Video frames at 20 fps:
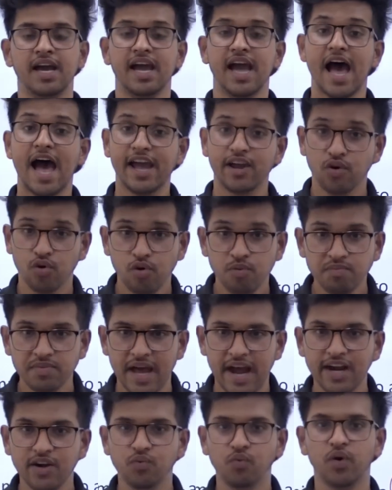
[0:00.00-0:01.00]
I hope
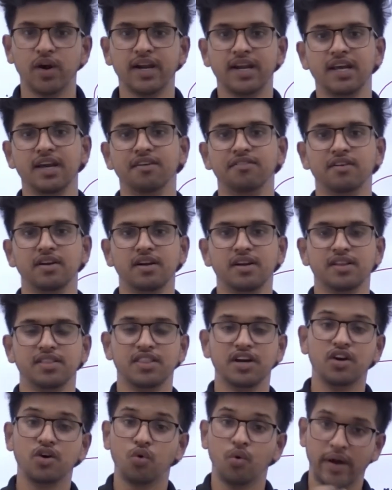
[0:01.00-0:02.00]
that whatever
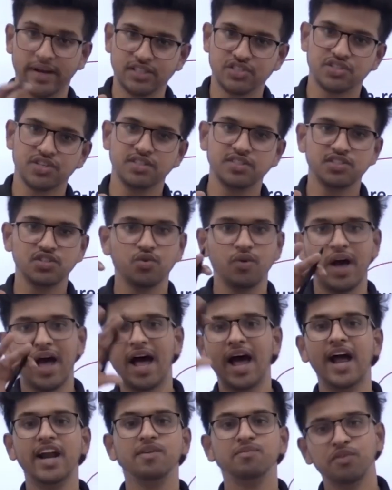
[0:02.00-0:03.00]
the questions you
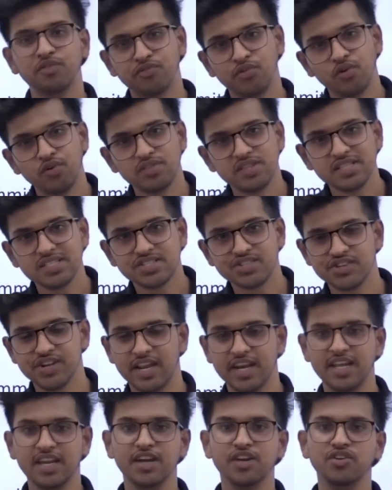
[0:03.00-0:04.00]
had before this
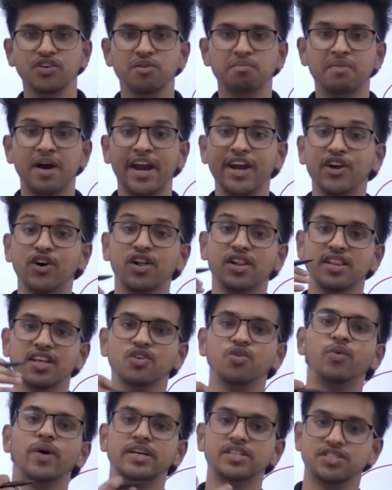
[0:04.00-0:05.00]
training in your mind, all the
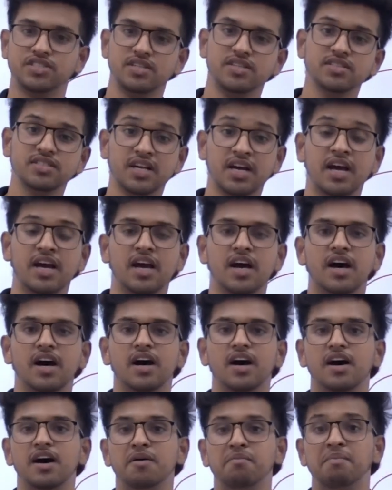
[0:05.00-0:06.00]
questions
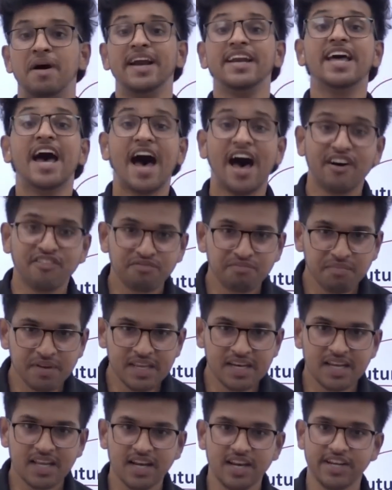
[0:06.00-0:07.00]
might have
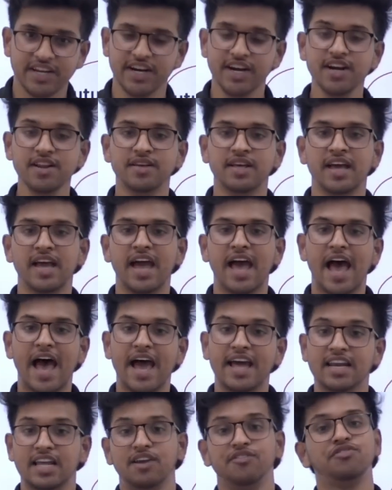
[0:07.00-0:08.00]
been cleared.
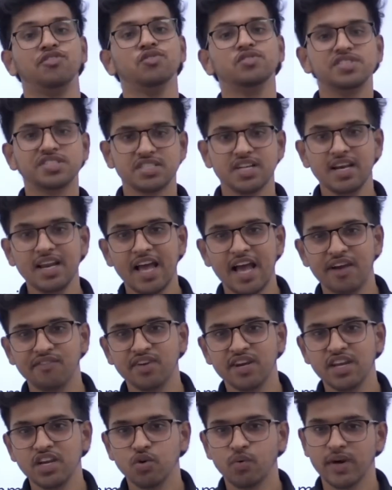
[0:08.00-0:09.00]
And if you still have
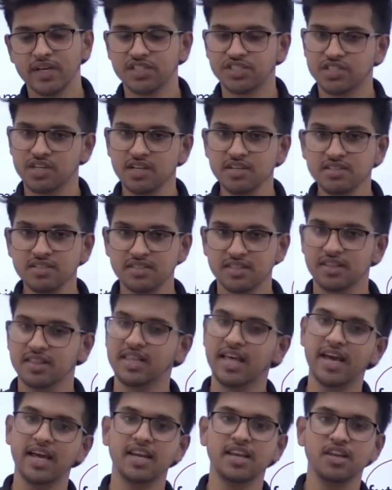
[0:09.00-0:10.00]
any questions,
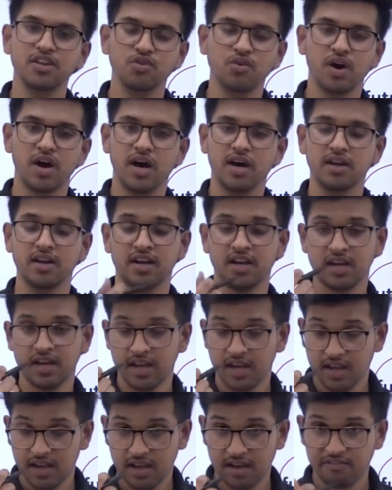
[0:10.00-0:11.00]
then you are
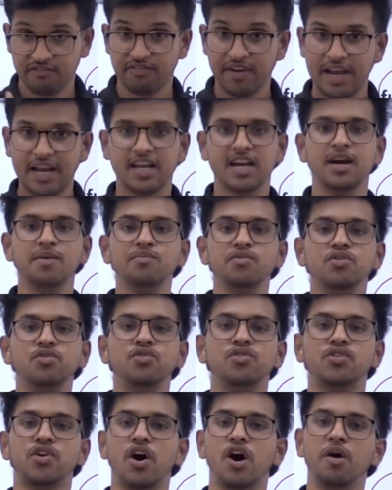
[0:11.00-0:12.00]
welcome to
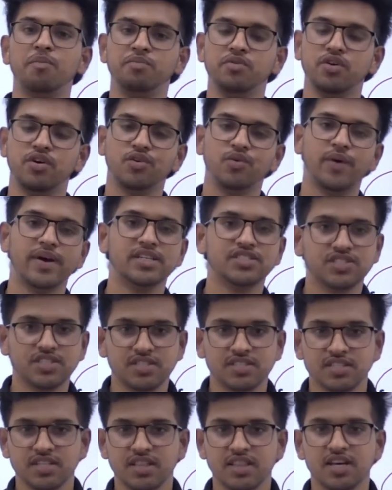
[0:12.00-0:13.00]
drop your
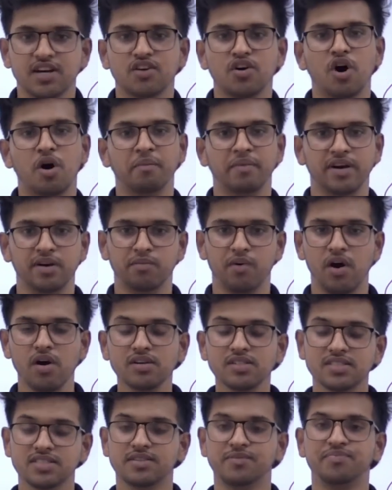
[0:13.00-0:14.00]
questions in the comment
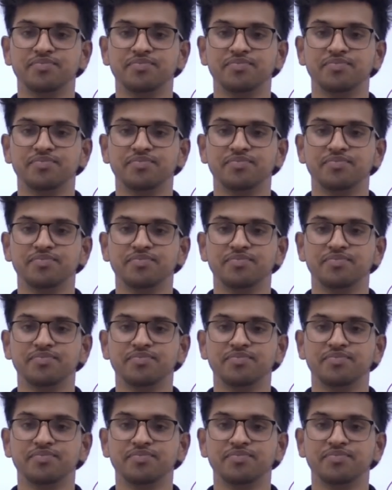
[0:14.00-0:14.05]
box.